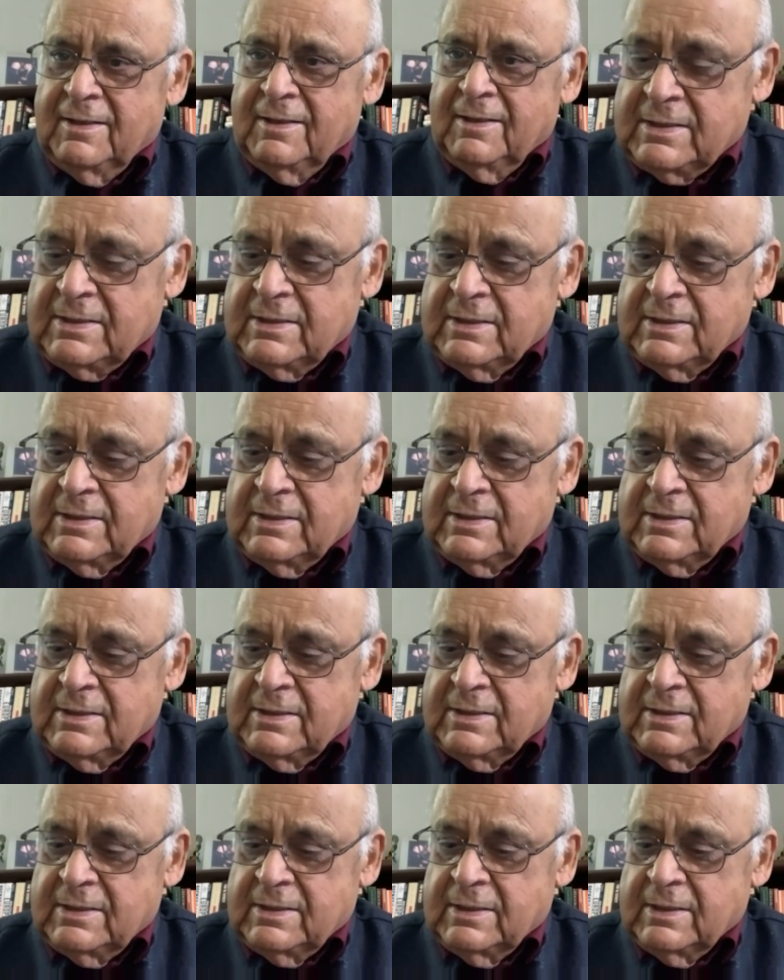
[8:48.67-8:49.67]
You must
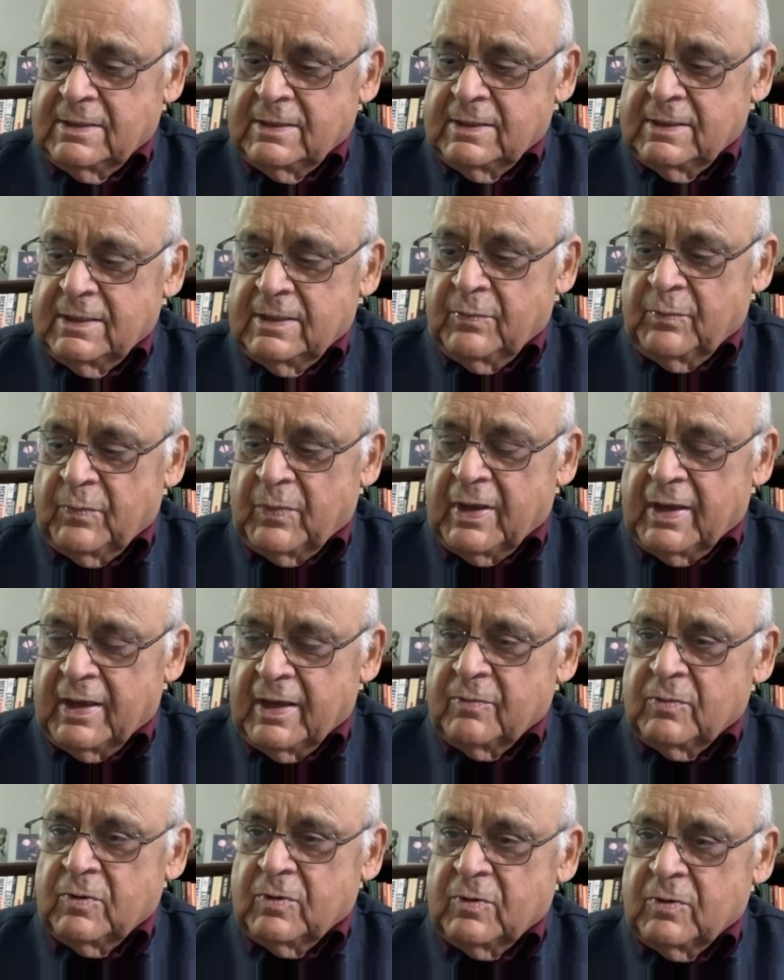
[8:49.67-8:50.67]
be
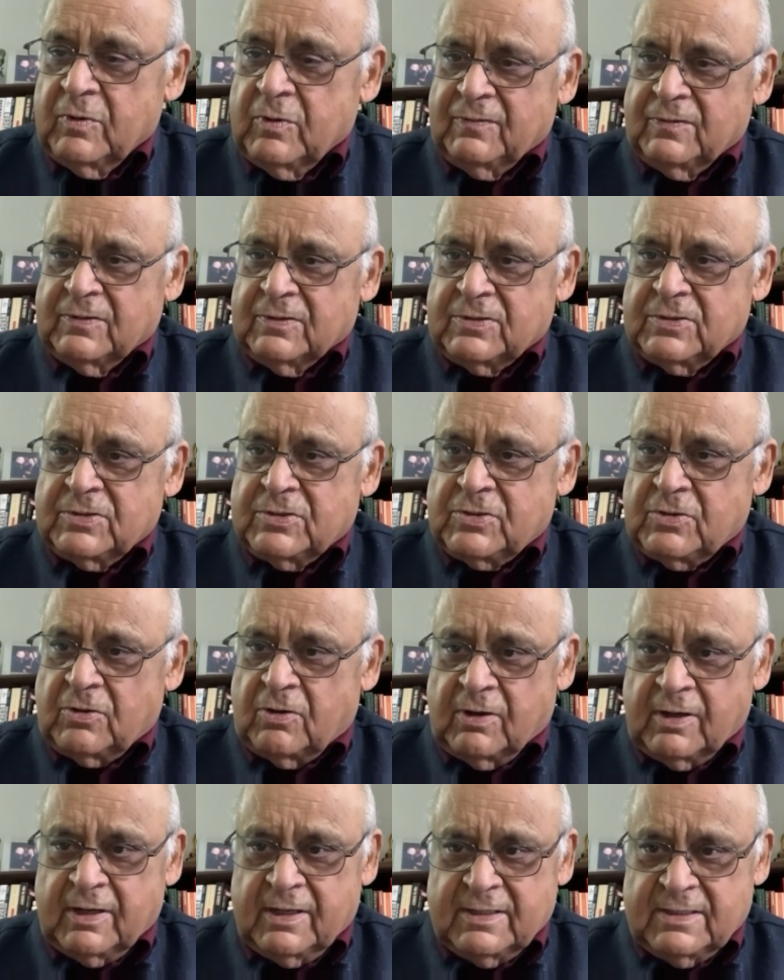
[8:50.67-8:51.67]
able to have
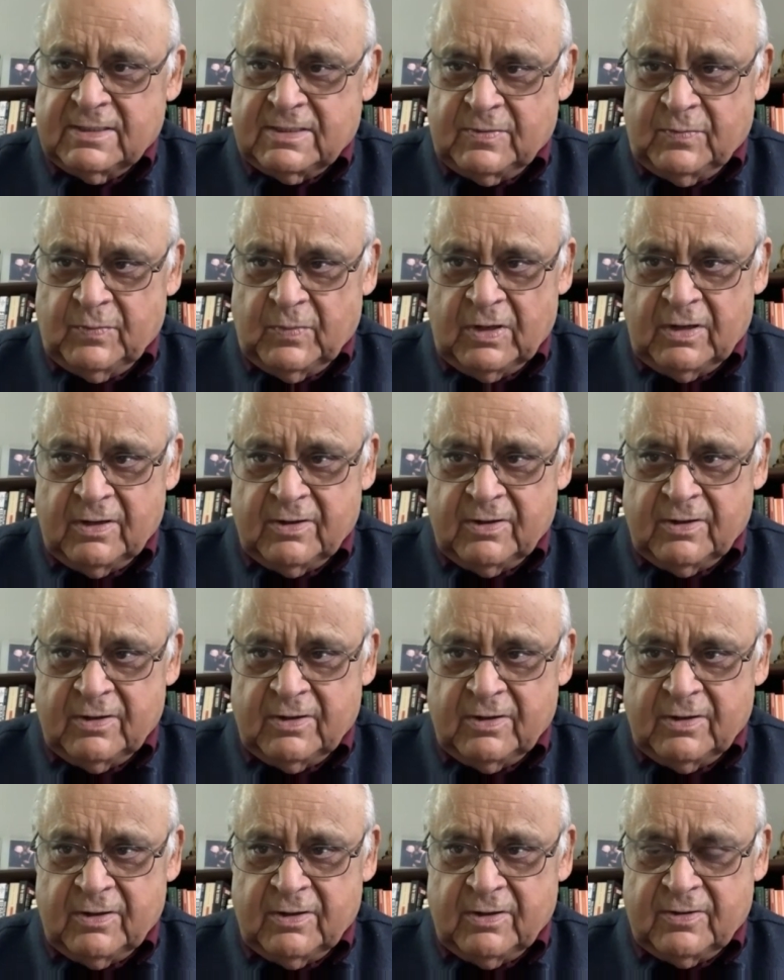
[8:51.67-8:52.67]
the strongest
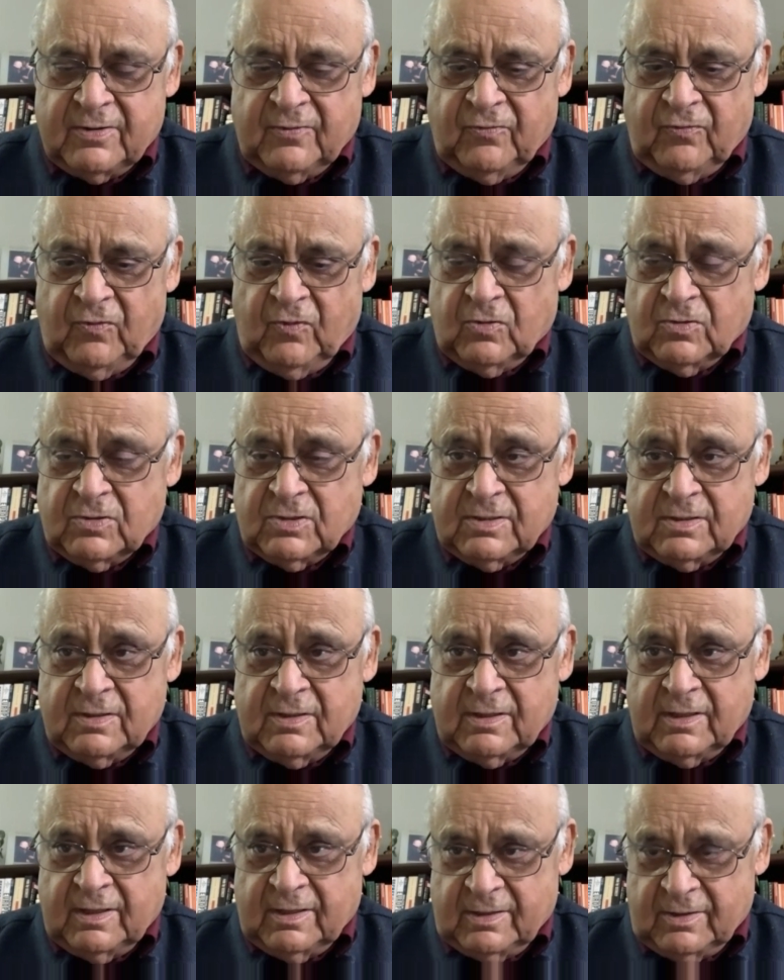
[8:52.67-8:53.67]
military force,
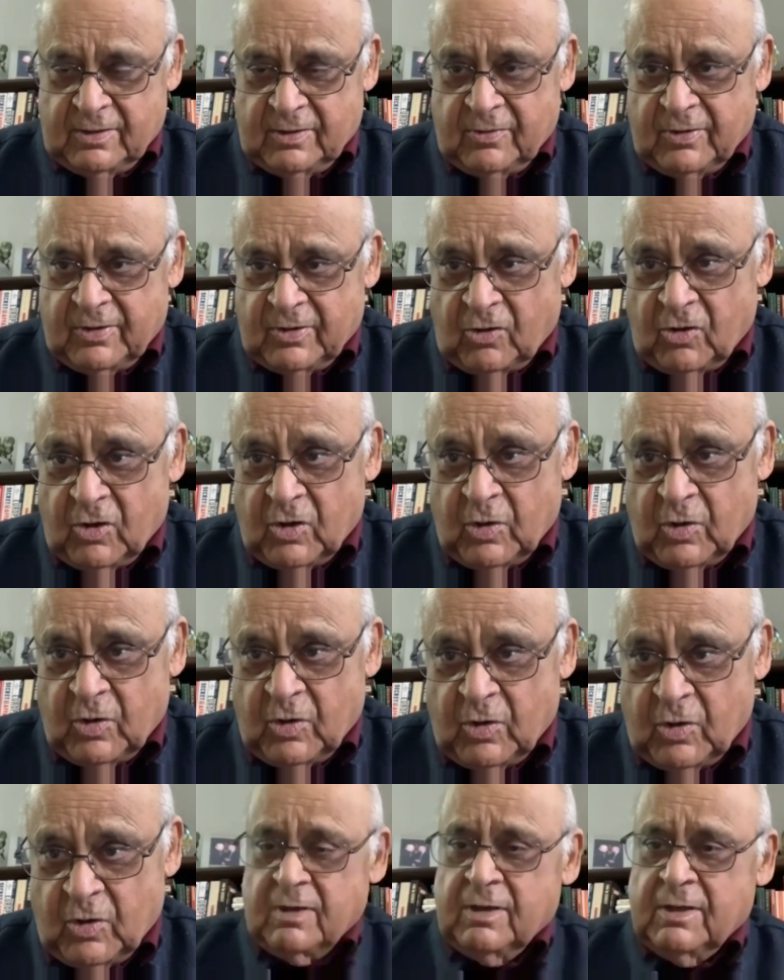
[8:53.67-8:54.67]
your economy
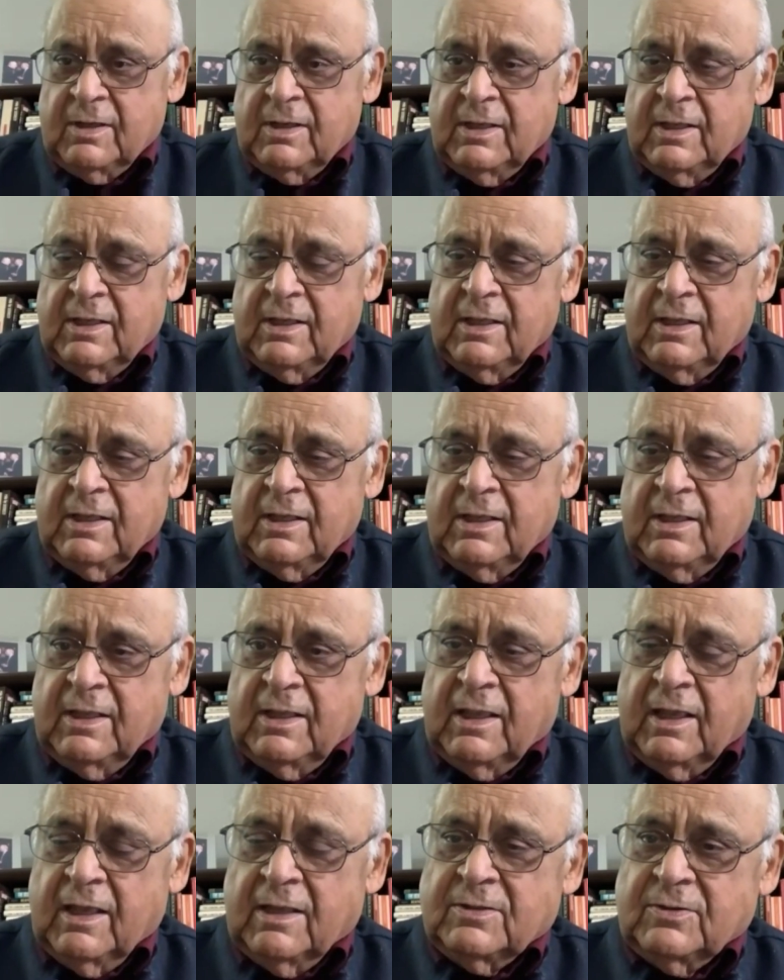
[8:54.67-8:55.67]
must be strong,
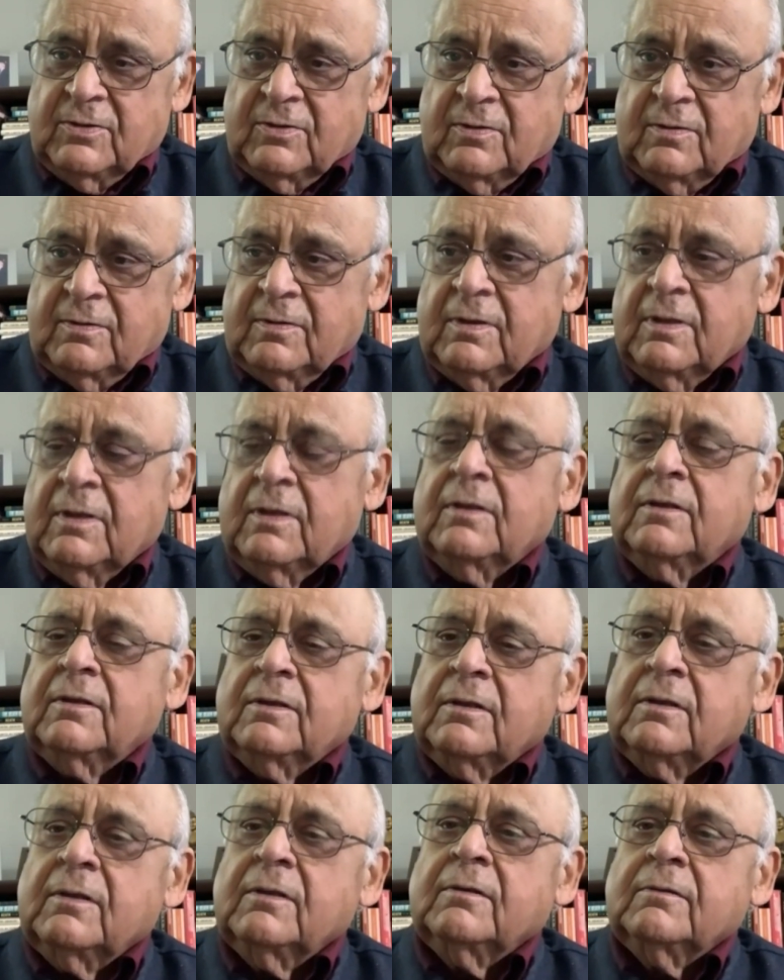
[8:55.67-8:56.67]
and your
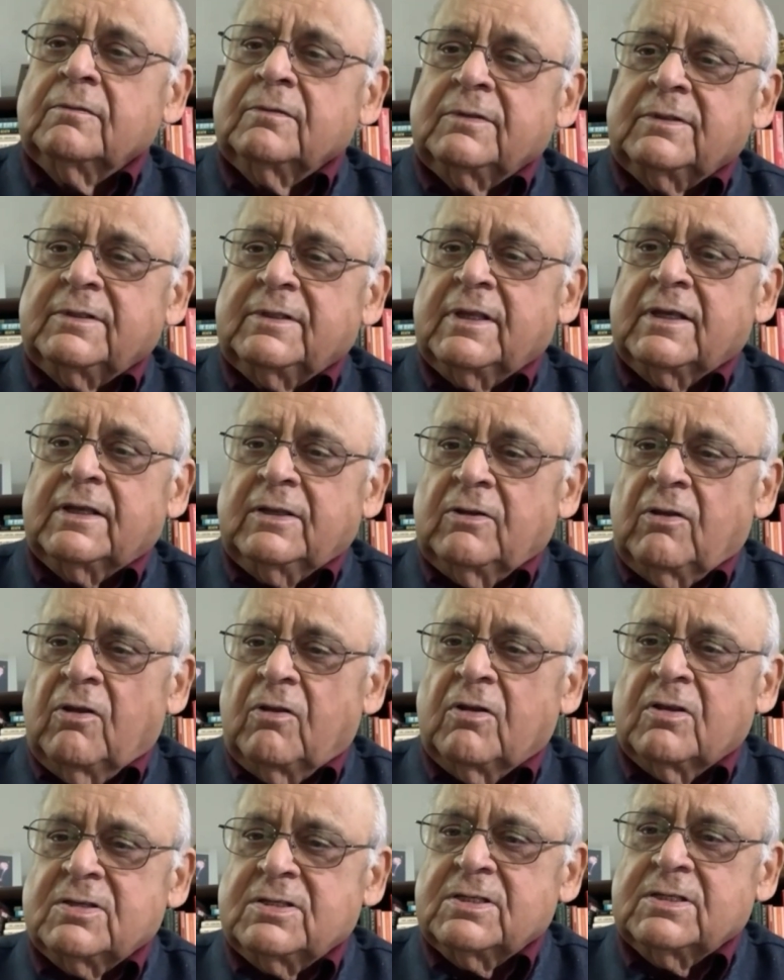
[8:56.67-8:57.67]

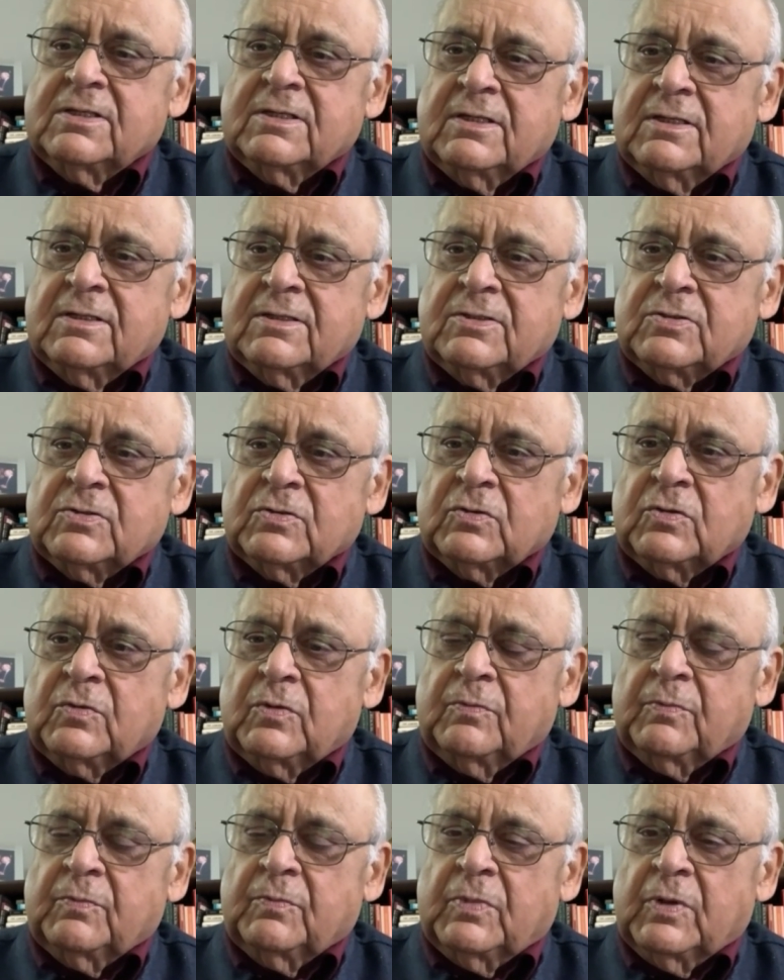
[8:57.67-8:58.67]
technology should
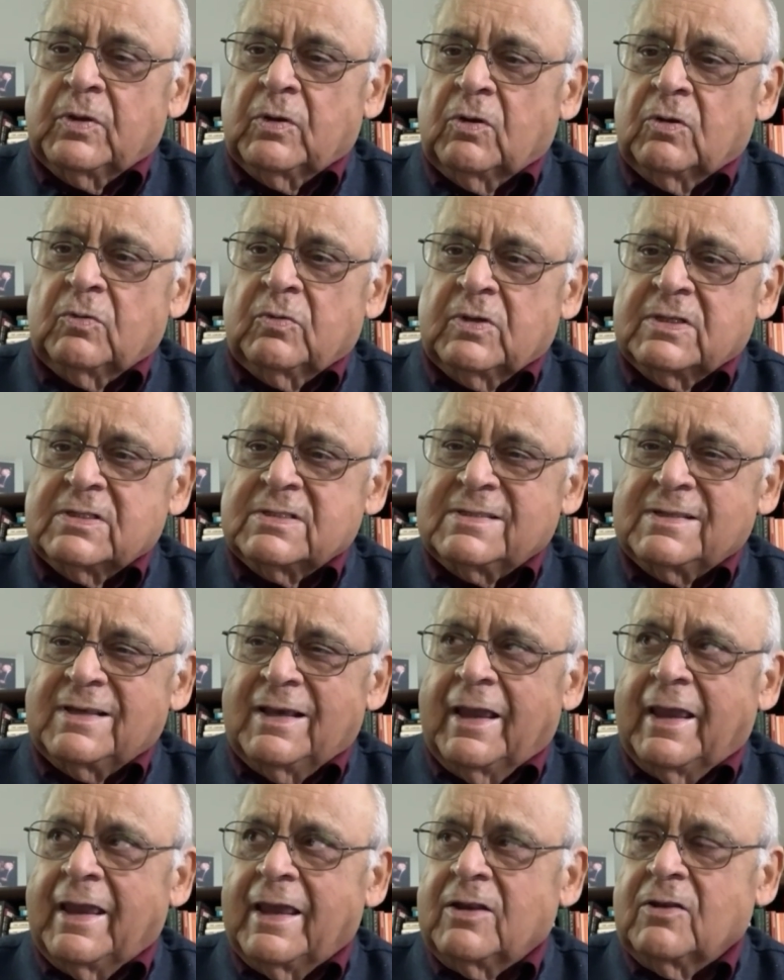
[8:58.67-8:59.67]
be always
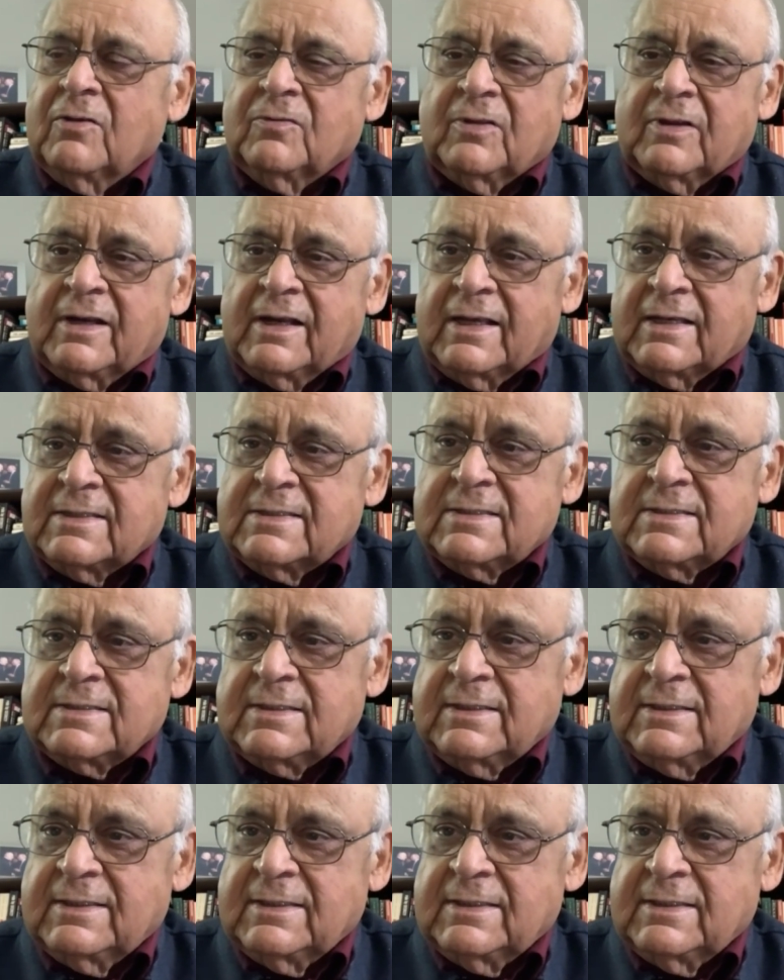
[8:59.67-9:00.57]
ahead of the rest.